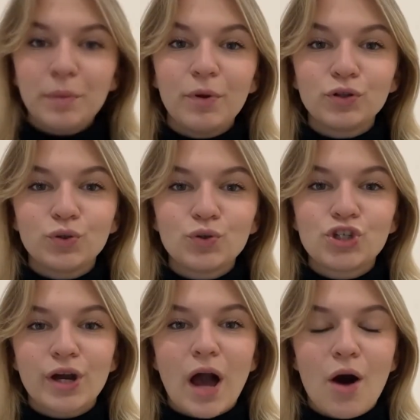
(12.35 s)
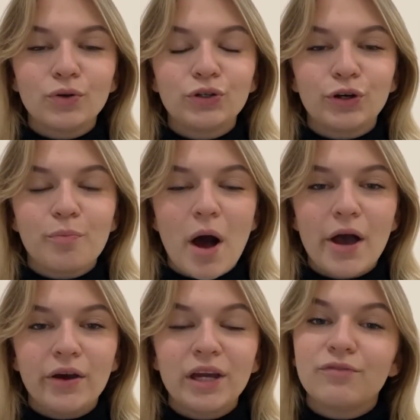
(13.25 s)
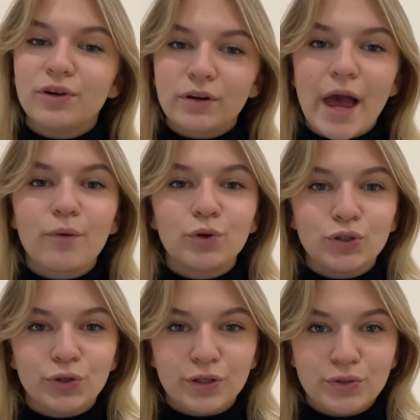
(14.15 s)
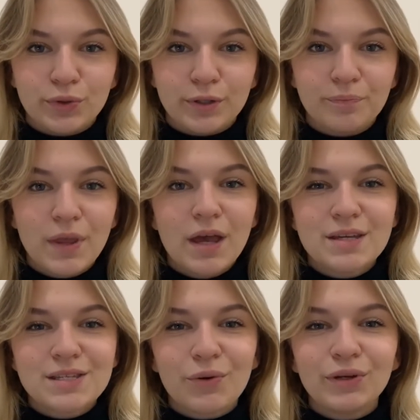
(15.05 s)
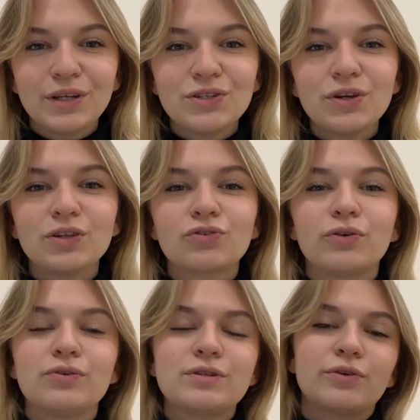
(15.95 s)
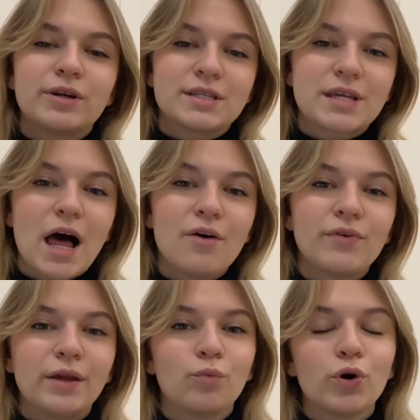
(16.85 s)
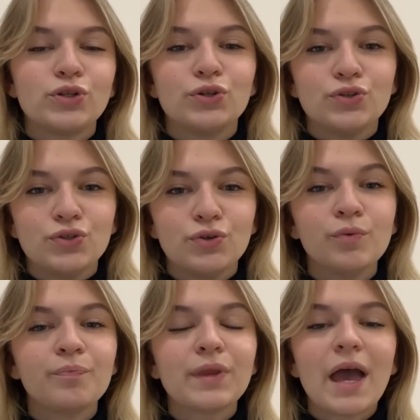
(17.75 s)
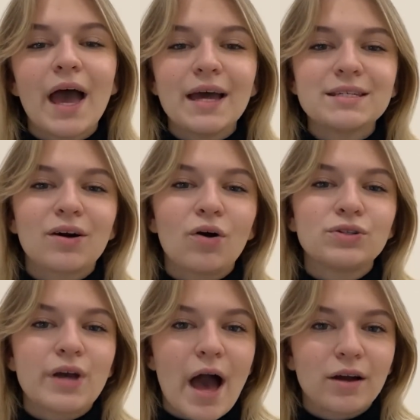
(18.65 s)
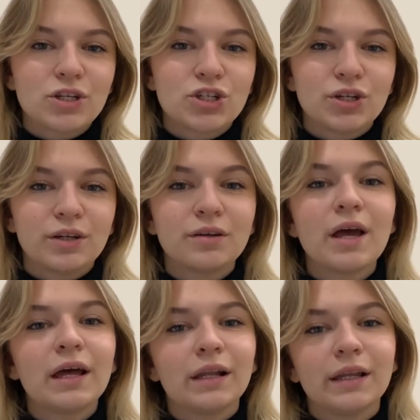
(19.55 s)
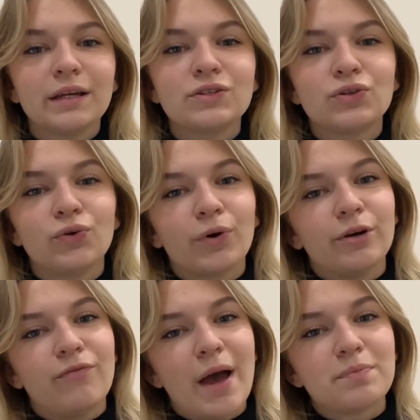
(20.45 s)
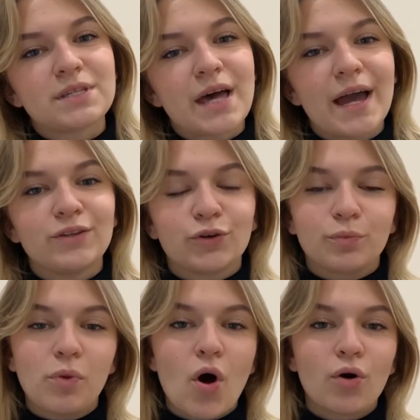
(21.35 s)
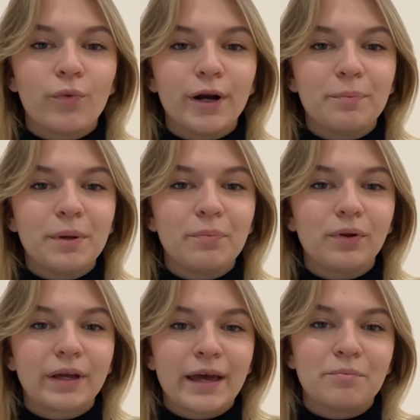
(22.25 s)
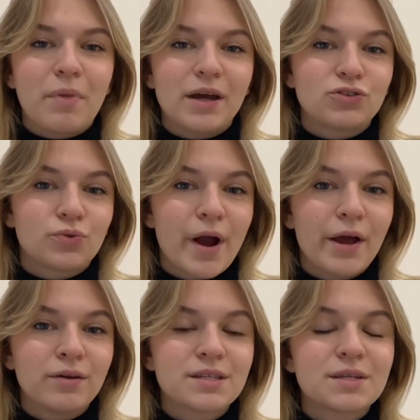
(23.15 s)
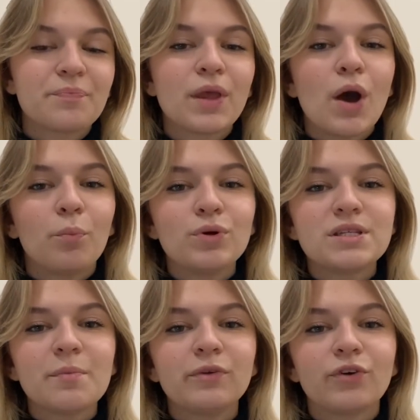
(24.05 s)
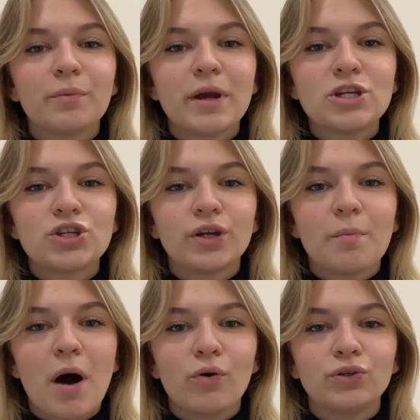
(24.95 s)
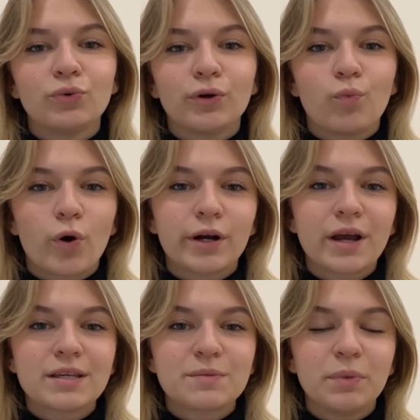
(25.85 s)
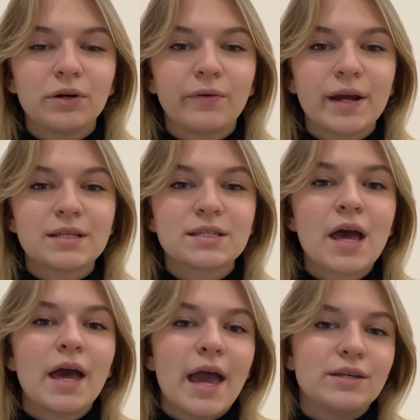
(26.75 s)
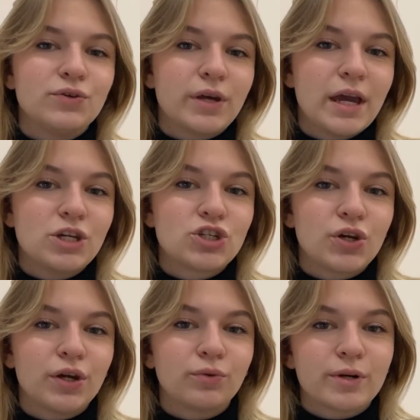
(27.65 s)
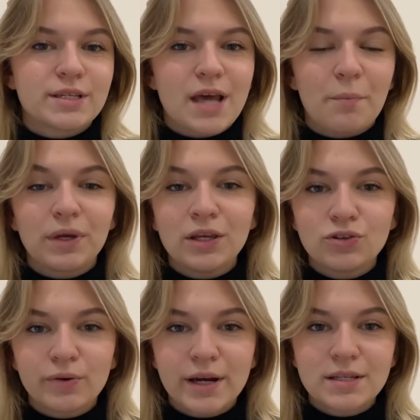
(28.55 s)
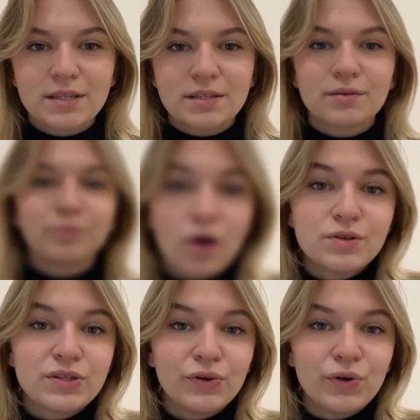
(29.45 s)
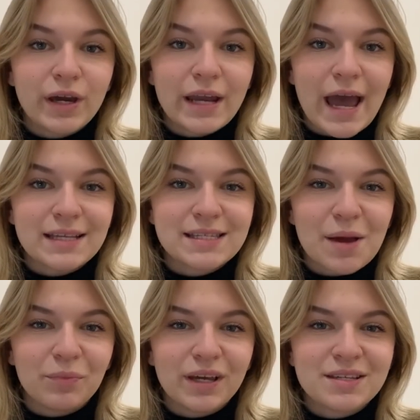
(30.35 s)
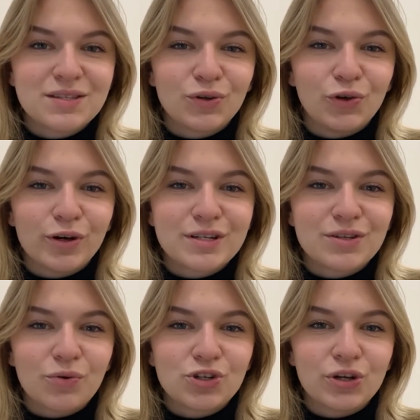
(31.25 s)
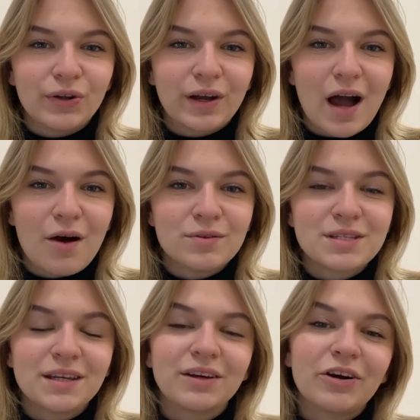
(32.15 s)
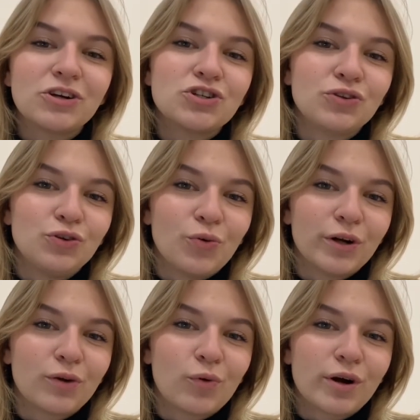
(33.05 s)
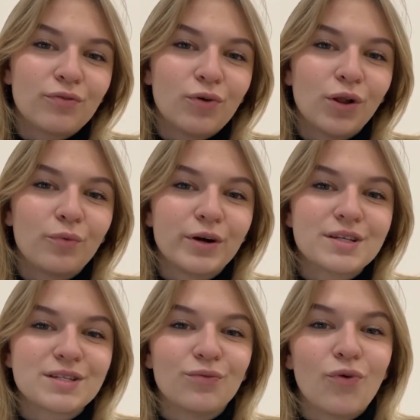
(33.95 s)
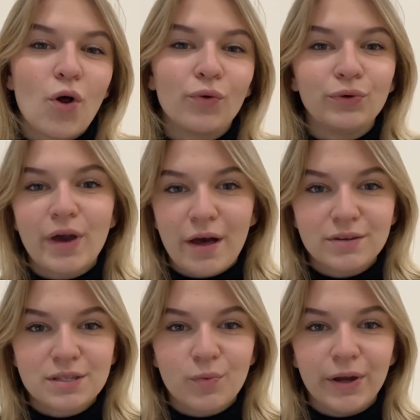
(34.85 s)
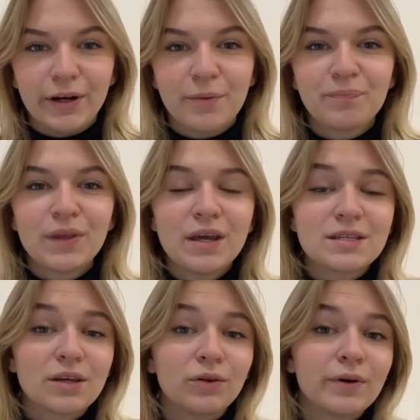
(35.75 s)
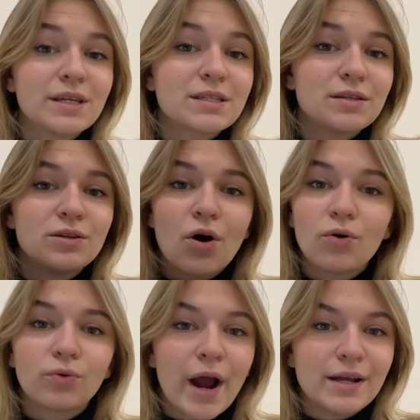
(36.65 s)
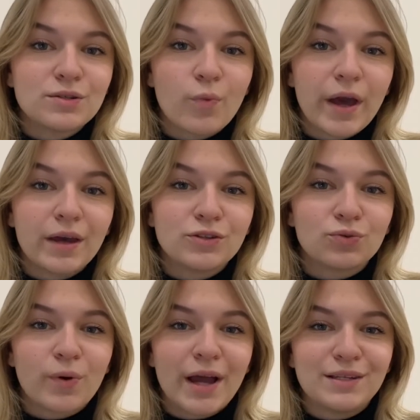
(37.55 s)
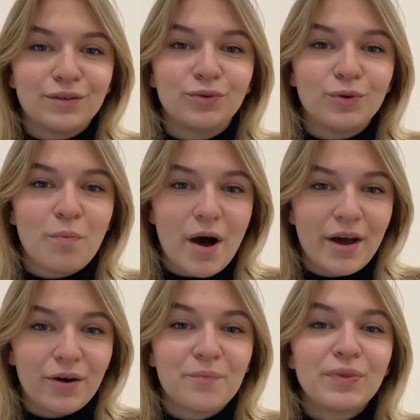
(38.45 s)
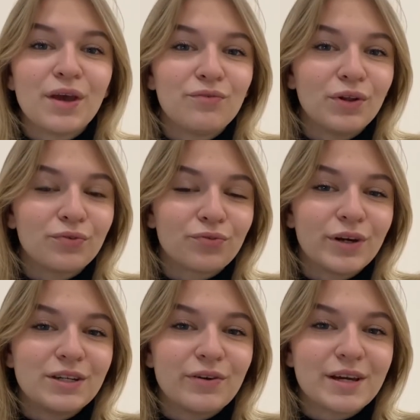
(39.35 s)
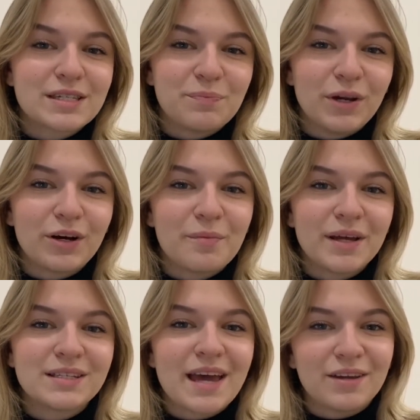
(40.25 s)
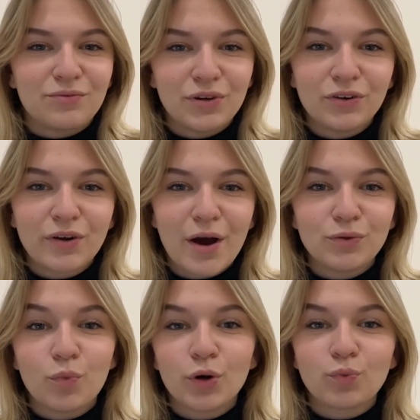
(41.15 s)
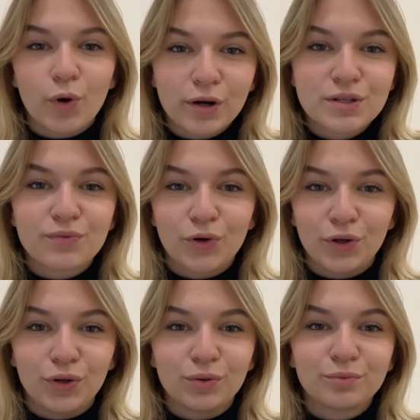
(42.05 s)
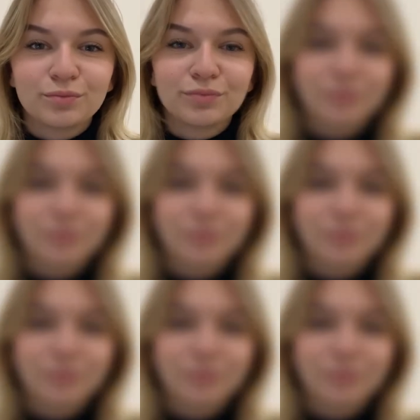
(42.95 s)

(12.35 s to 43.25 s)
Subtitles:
People do check out your bio if they like what you are doing. So you need to introduce yourself and what you do, add a call to action, link to your website or blog where people can buy trials, put some information about your work experience, education or some interests. Also, you can add some links to your social accounts, encouraging your Quora followers to follow you elsewhere. So there is no right way to write a good bio. Feel free to experiment and figure out what works for you.